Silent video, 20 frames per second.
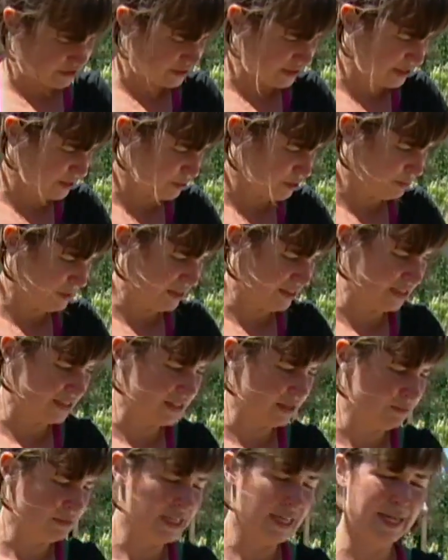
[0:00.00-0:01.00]
thing would be that
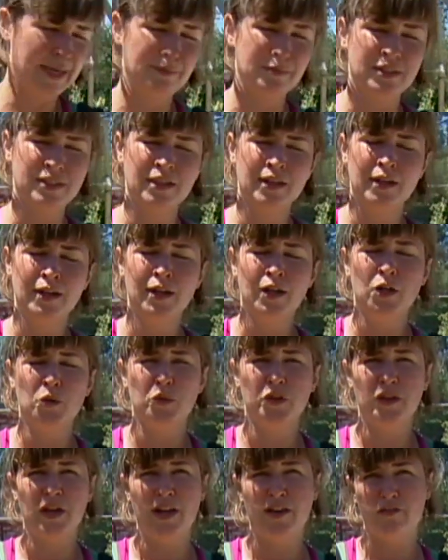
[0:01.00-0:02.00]
sometimes
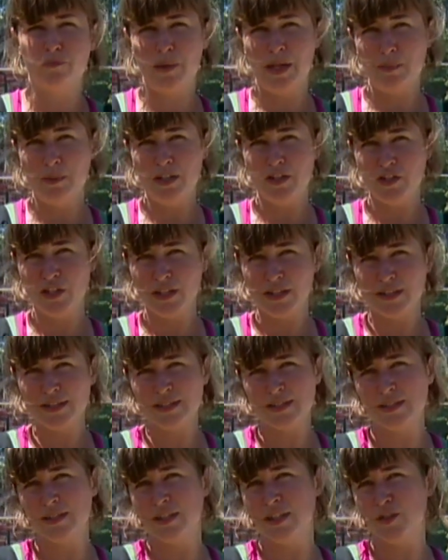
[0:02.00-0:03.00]
when you have baby
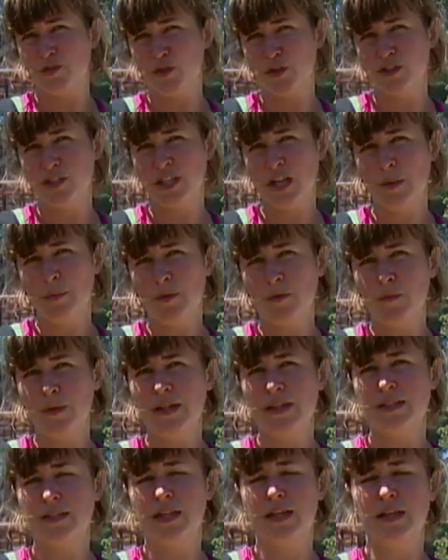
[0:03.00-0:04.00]
chicks in the first couple
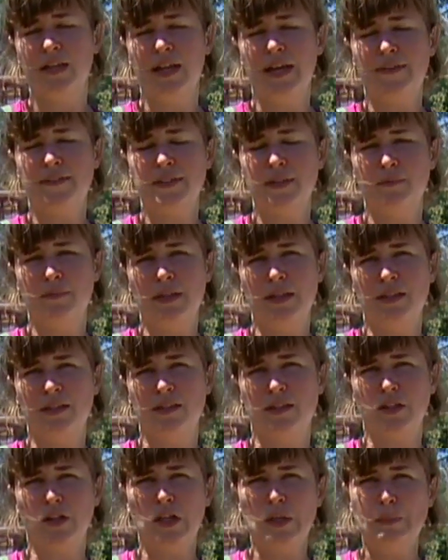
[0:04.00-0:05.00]
weeks, they can have something
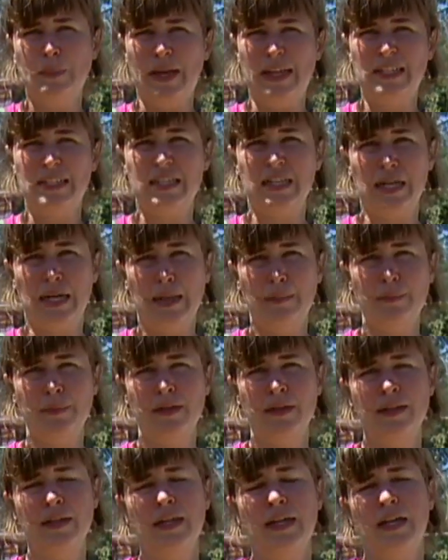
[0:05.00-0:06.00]
that's called pasting up.
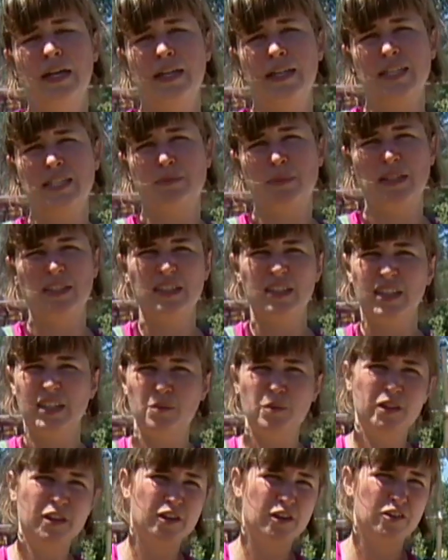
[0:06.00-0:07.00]
And that's basically
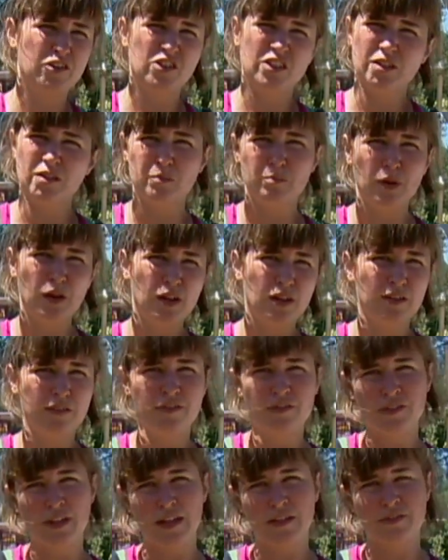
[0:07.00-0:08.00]
when they're just a ball of
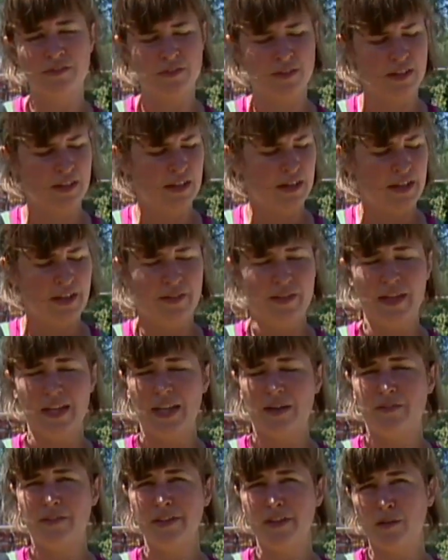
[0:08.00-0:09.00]
fluff, they can
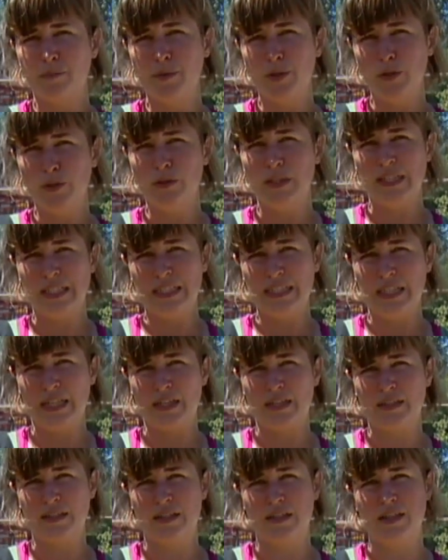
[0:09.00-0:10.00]
have a little poo that
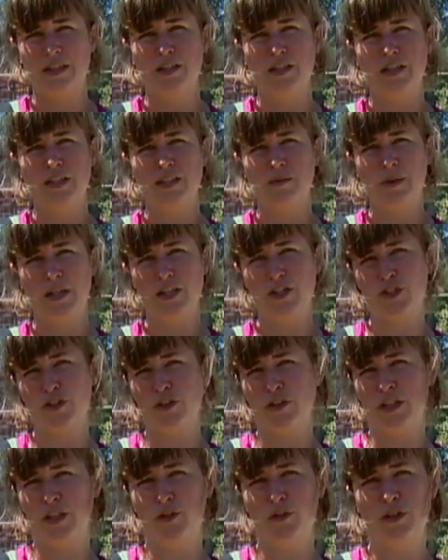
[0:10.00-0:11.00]
sticks that then you need to make
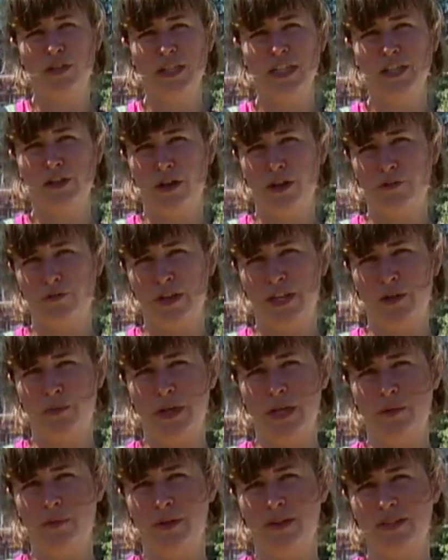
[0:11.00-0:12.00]
sure that you clean off right
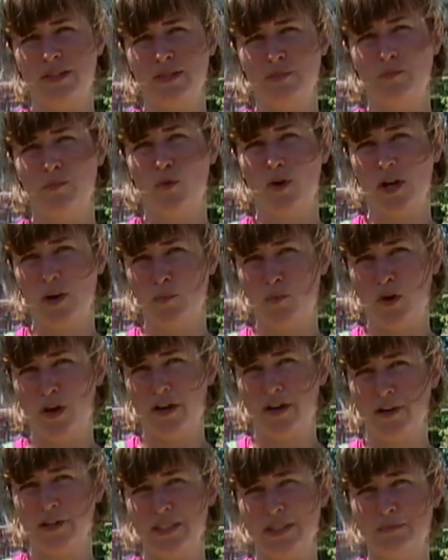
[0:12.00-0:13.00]
away with some warm
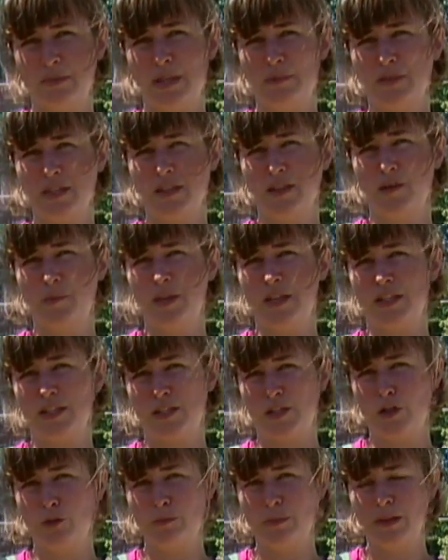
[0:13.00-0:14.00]
water, sometimes a little bit of
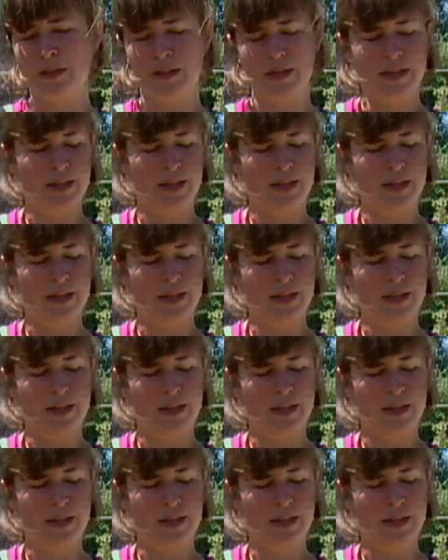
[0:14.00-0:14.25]
soap,